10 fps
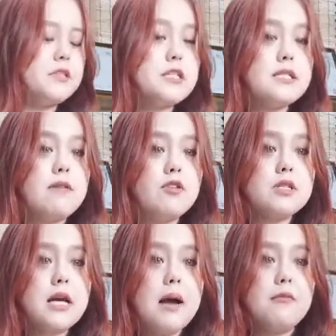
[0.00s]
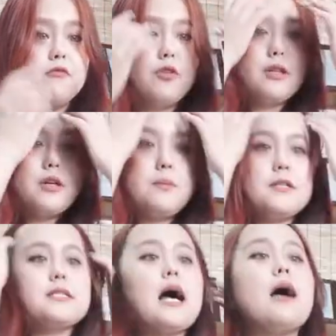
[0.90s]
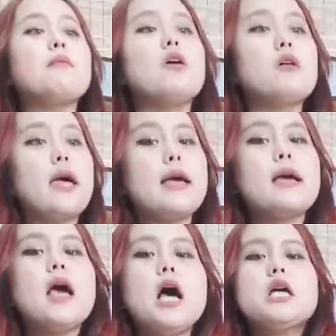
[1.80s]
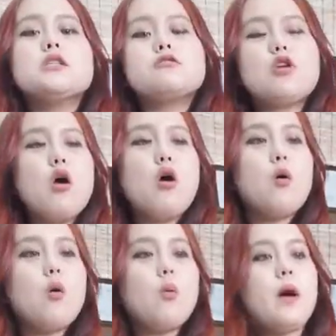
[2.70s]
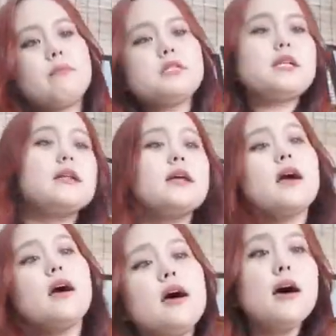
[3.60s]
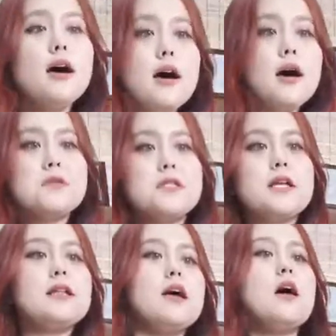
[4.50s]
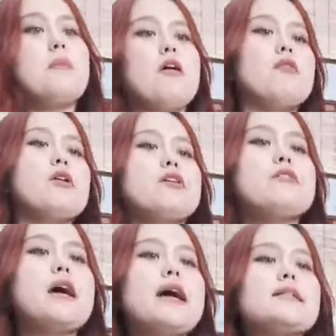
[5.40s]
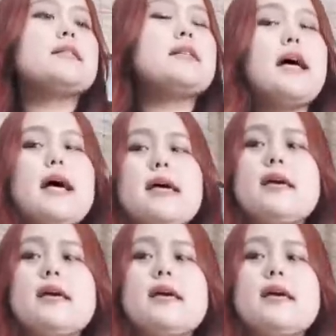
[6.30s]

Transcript: several times for a little bit time. Okay, so I'm standing up, standing up. How are you guys today?